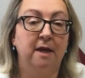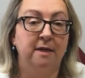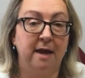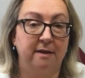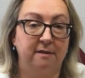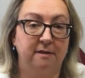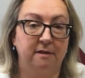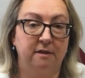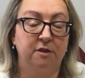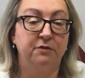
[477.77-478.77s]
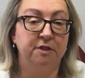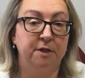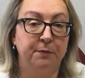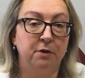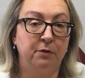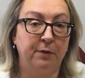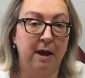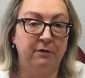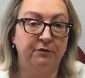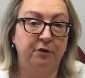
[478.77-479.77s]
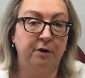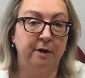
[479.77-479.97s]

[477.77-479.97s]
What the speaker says: Yes, so the typical route for